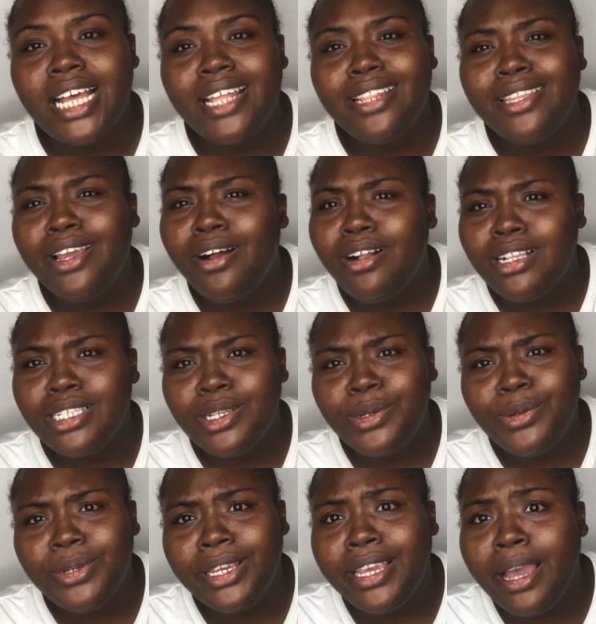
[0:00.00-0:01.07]
They also do
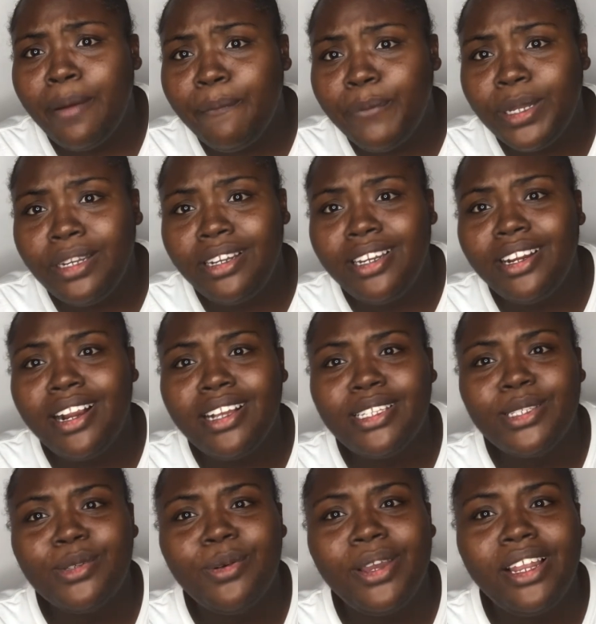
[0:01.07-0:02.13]
camping there
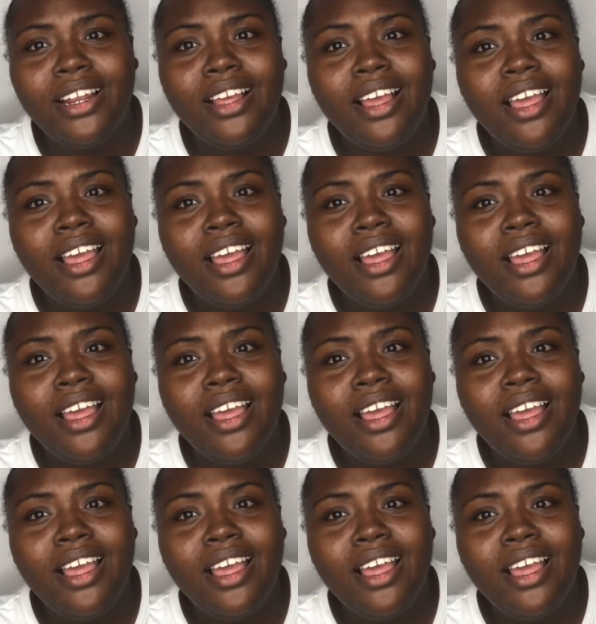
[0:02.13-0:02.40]
as well,